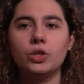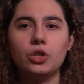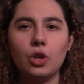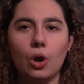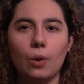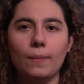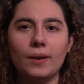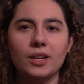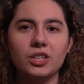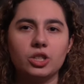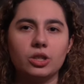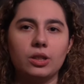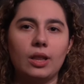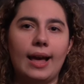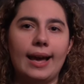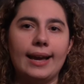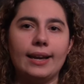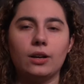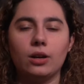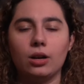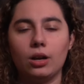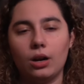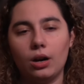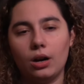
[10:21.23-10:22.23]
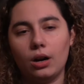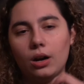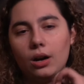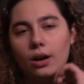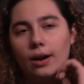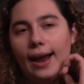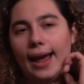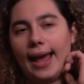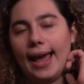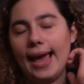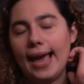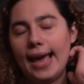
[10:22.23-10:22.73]
so much like
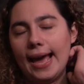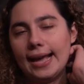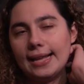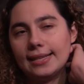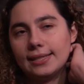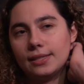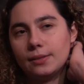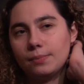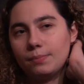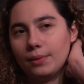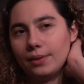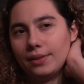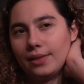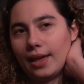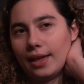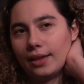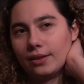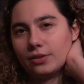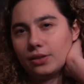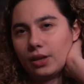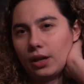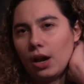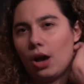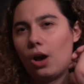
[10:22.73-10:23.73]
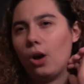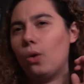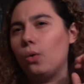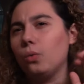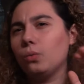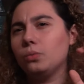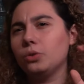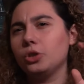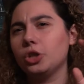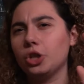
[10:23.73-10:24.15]
her aunt, but then it's like, oh,